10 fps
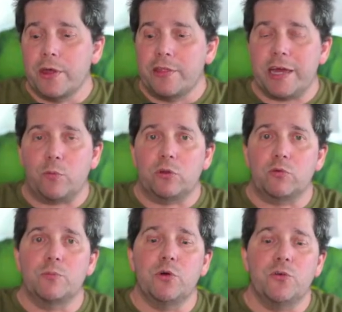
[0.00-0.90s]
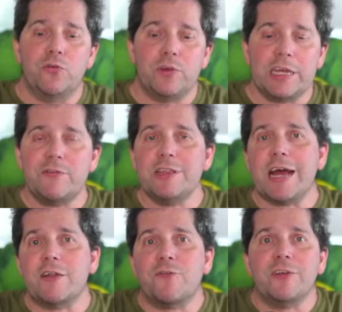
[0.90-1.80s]
that will remove even
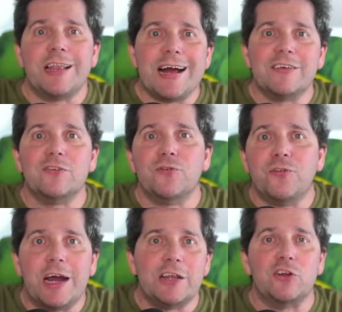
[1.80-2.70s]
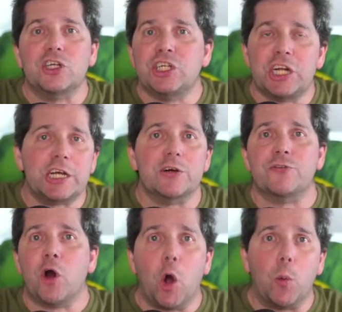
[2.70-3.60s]
that last final check of
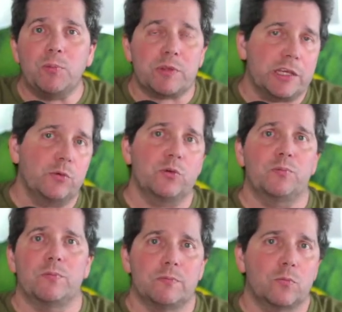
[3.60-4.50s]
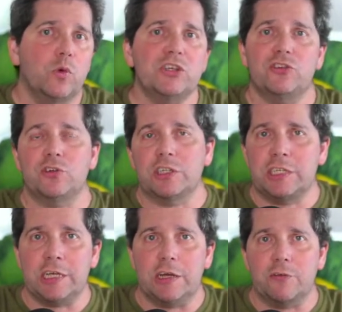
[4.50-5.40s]
hope that you would wish you could
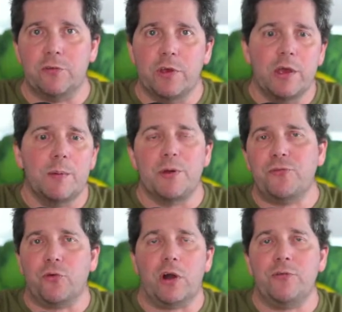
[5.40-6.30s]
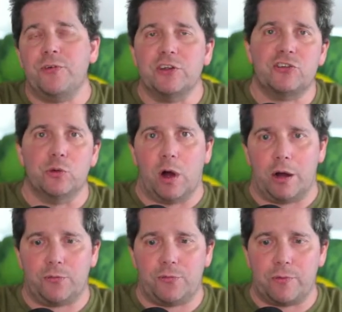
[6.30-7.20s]
give before I finish you
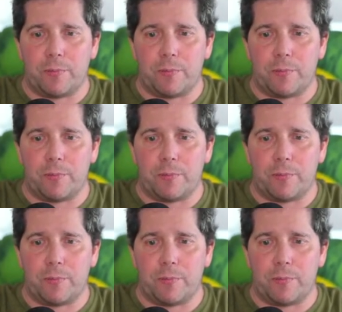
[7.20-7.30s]
off.